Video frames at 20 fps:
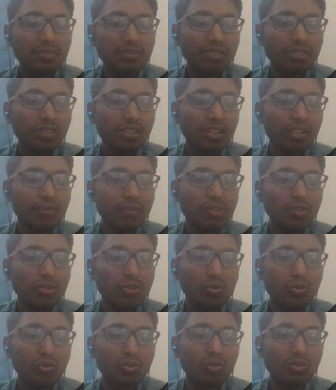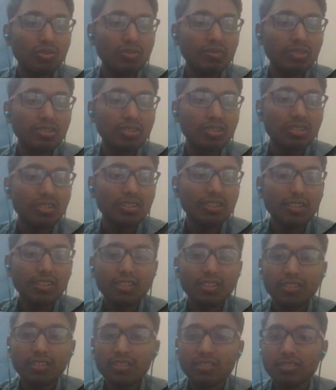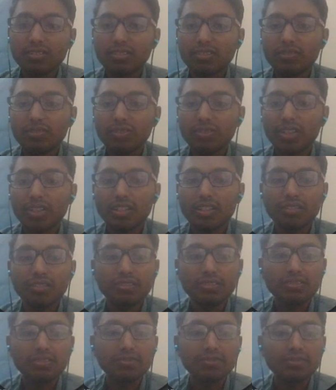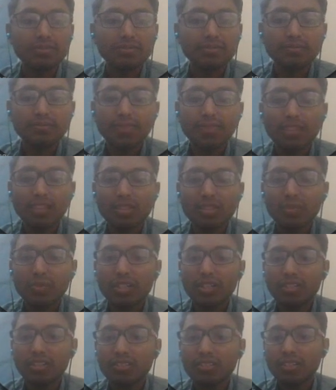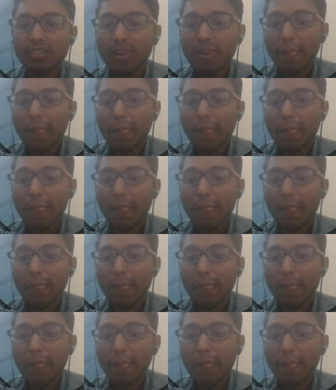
draft a whole notebook very smartly,